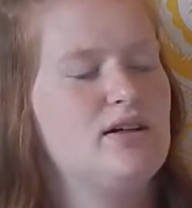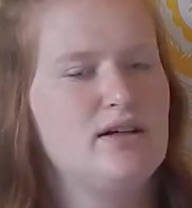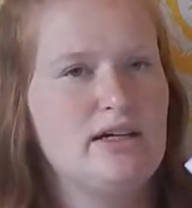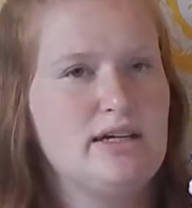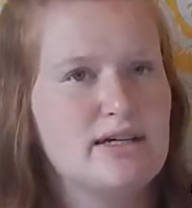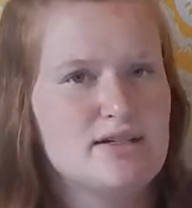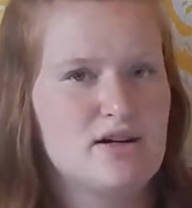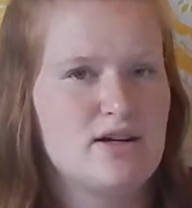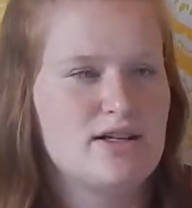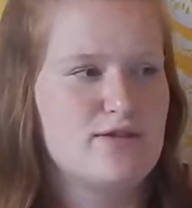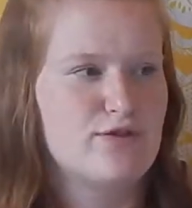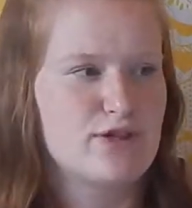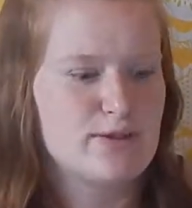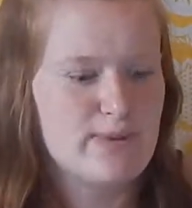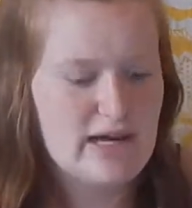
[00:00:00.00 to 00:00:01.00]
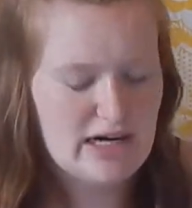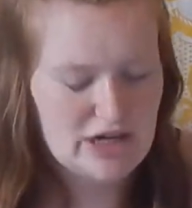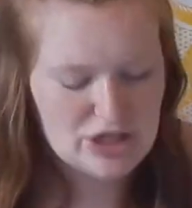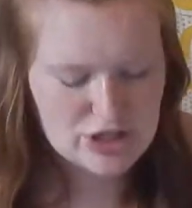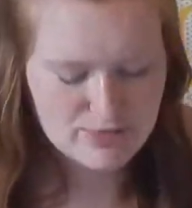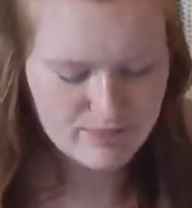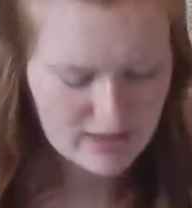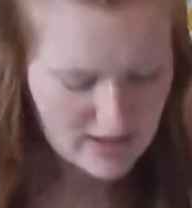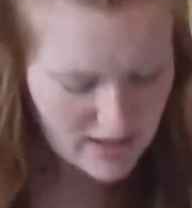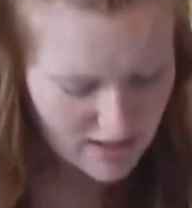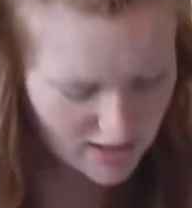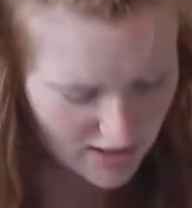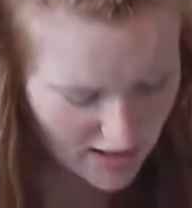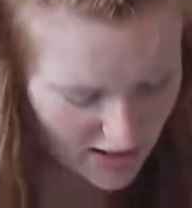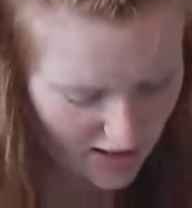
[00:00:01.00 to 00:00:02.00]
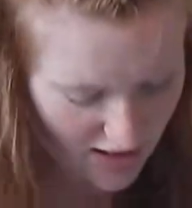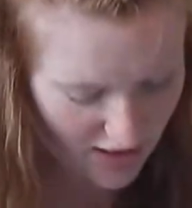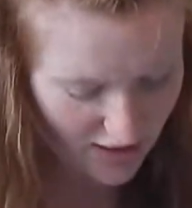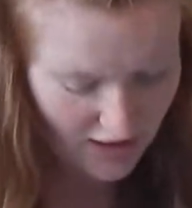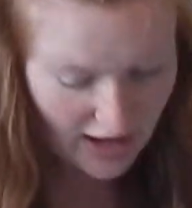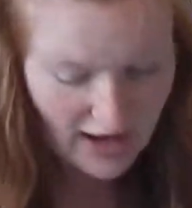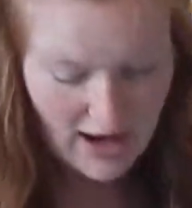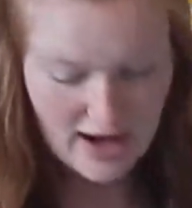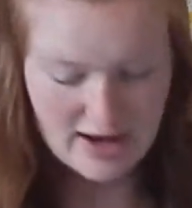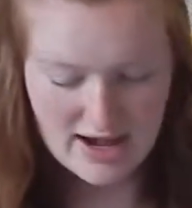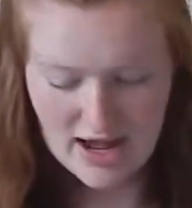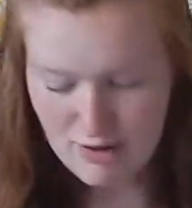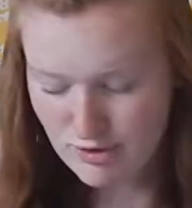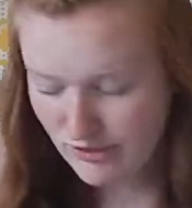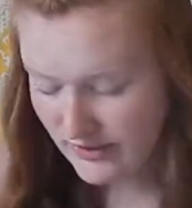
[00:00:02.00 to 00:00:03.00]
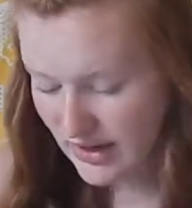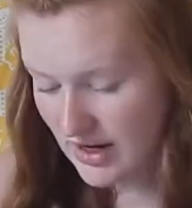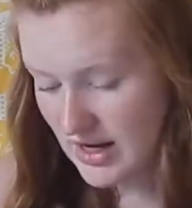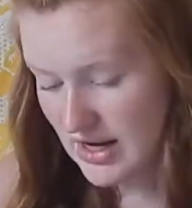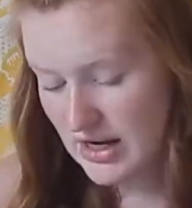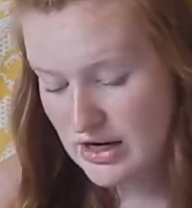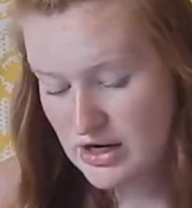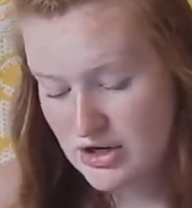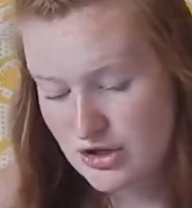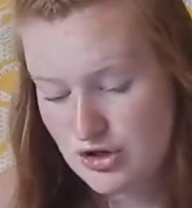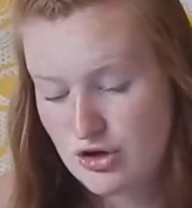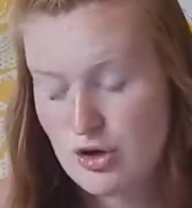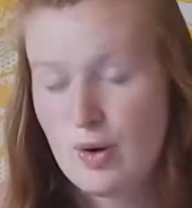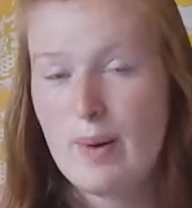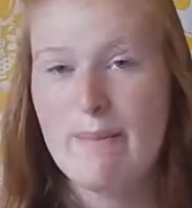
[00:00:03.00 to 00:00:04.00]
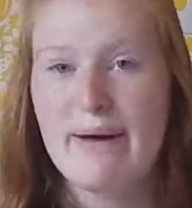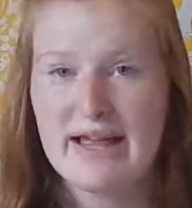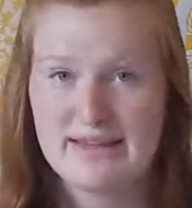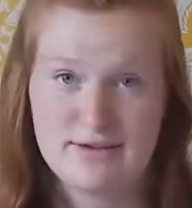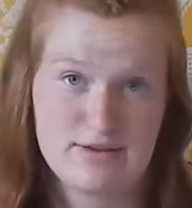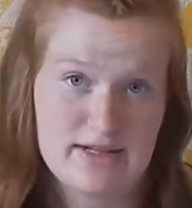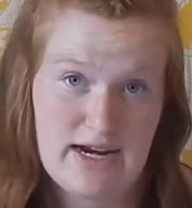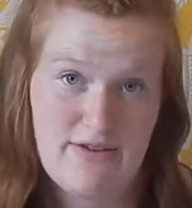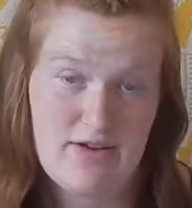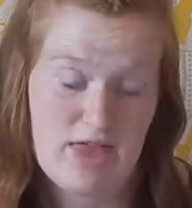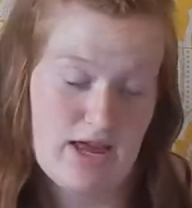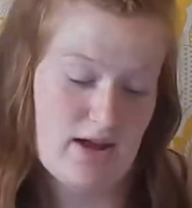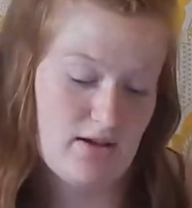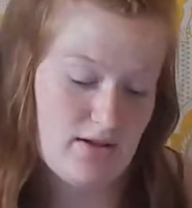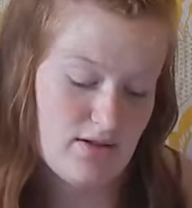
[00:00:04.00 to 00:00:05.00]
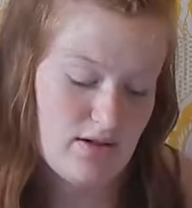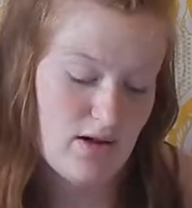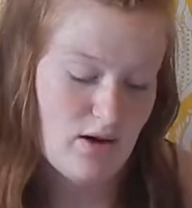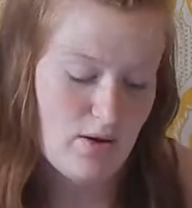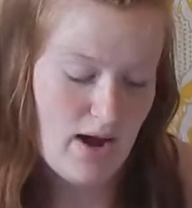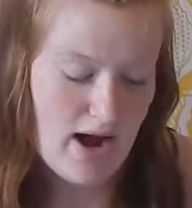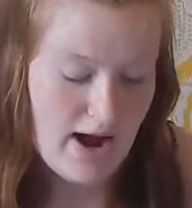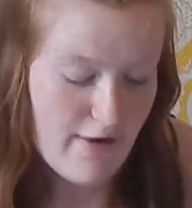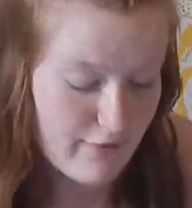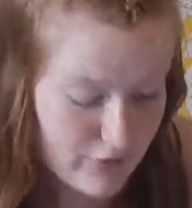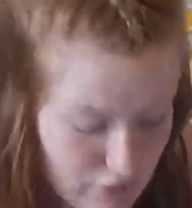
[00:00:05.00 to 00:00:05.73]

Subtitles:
index cards for Spanish. Okay, and now moving on to pencils and everything. So I have